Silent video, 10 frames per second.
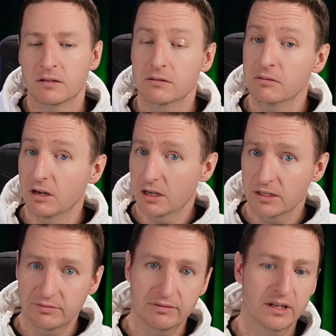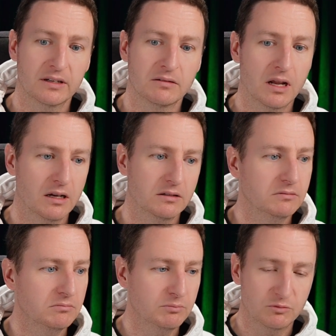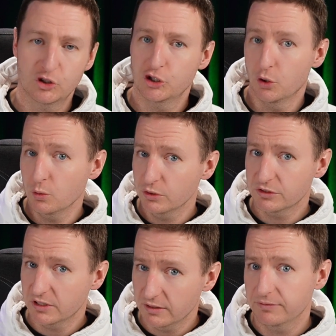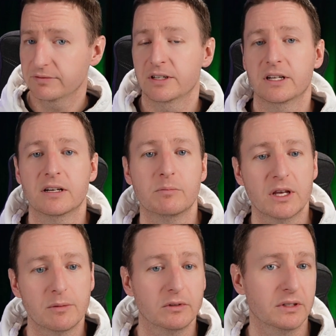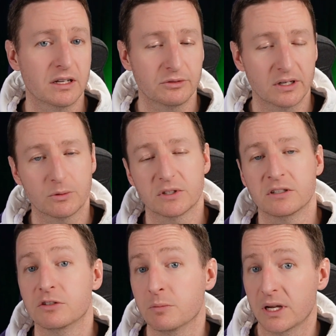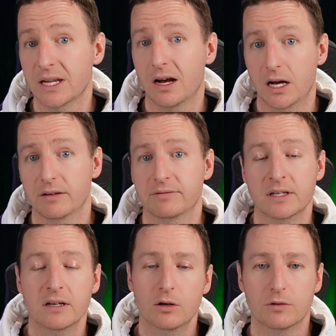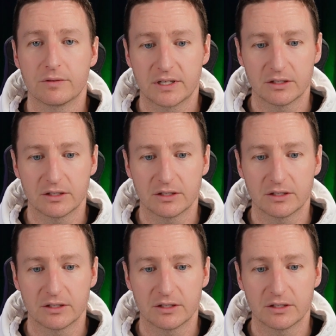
live, and I'll show you stuff and be able to answer any questions you may have over there.